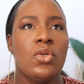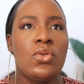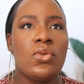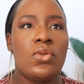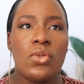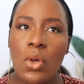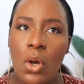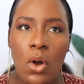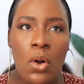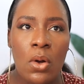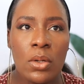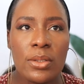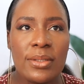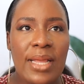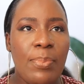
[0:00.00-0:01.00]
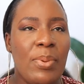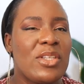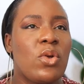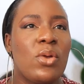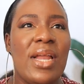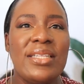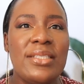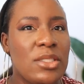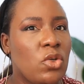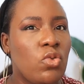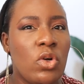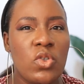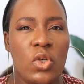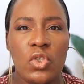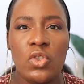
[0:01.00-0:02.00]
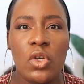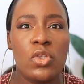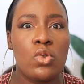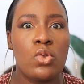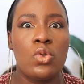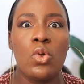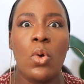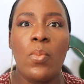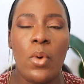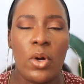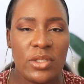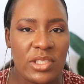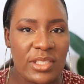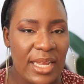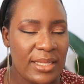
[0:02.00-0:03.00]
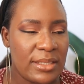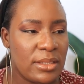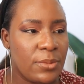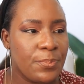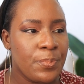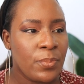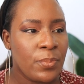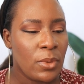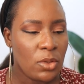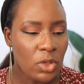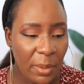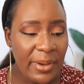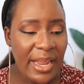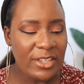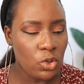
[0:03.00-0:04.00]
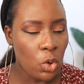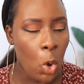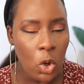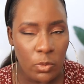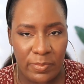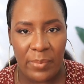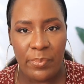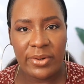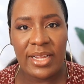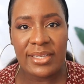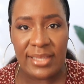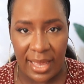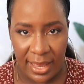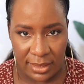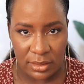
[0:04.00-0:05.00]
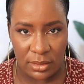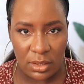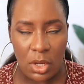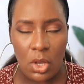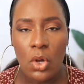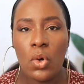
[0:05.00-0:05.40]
So, that particular day, the rush was just so much that normally, I used to hold my brother's hand,